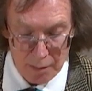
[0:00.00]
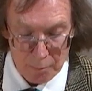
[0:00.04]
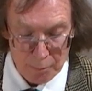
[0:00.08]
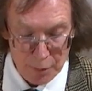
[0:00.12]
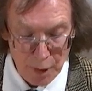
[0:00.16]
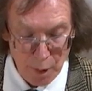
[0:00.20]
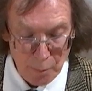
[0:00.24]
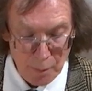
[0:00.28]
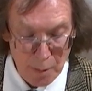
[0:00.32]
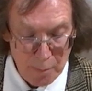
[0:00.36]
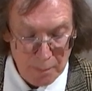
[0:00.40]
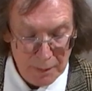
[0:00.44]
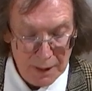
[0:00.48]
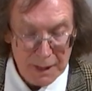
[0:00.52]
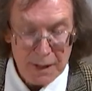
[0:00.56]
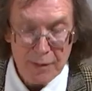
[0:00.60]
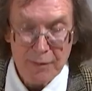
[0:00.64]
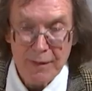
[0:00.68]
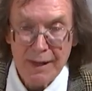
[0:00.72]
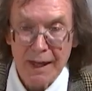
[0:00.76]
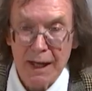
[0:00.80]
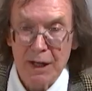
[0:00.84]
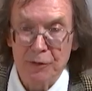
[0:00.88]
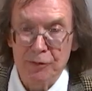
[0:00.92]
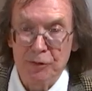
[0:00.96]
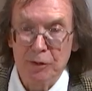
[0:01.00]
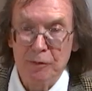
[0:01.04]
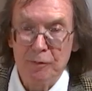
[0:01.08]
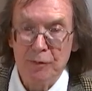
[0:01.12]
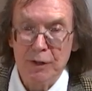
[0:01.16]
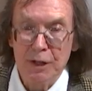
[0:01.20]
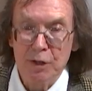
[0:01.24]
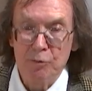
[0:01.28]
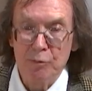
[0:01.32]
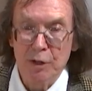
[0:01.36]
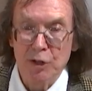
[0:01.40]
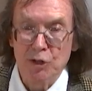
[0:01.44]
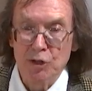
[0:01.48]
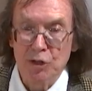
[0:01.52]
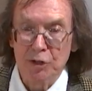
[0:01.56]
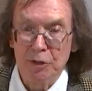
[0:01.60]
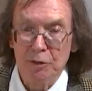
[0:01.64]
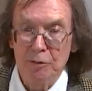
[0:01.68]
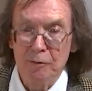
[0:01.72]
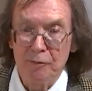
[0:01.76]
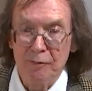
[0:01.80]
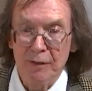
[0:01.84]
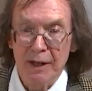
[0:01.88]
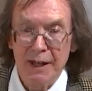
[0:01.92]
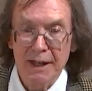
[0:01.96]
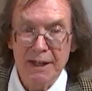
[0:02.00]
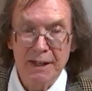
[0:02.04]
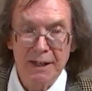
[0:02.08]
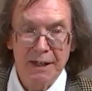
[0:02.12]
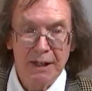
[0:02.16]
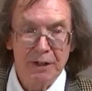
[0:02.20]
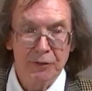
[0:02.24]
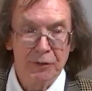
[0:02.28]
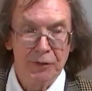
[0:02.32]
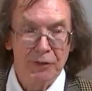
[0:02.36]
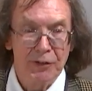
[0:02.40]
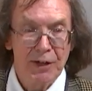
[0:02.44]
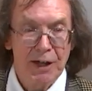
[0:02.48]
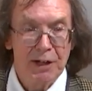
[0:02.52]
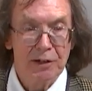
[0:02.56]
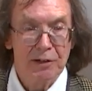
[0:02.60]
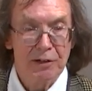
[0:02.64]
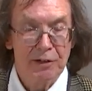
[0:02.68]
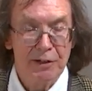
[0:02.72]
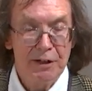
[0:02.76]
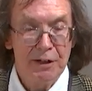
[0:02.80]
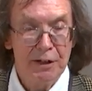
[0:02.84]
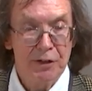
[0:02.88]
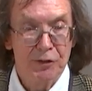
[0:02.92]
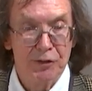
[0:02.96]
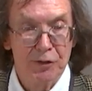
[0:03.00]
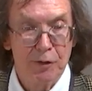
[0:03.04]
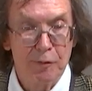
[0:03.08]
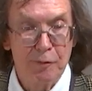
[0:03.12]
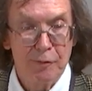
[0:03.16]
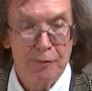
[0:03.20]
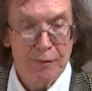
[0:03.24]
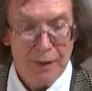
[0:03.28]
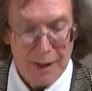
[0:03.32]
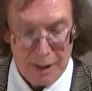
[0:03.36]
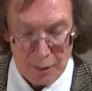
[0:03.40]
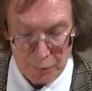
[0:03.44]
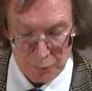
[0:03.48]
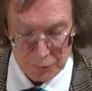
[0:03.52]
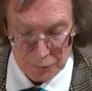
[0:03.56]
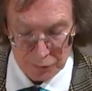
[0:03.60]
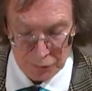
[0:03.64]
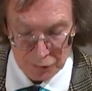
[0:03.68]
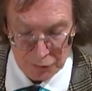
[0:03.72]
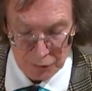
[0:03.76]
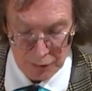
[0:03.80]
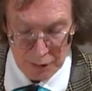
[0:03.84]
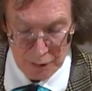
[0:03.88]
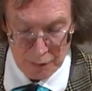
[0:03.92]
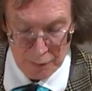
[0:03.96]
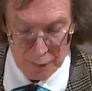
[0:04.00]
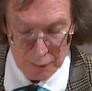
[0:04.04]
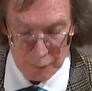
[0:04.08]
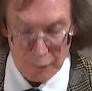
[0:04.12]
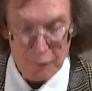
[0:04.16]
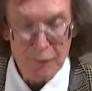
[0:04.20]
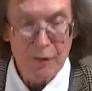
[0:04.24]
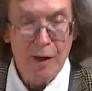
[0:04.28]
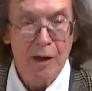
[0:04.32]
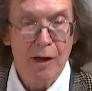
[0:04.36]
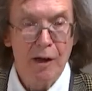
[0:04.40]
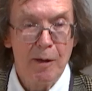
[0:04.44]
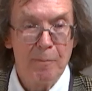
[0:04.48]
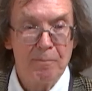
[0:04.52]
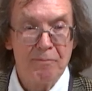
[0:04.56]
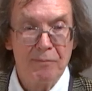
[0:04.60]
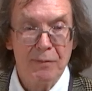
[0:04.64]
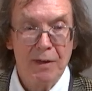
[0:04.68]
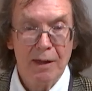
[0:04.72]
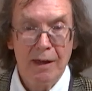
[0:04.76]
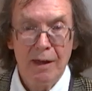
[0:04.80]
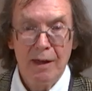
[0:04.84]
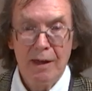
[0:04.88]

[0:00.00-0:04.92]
probably that of the original Viking settler to found the farm,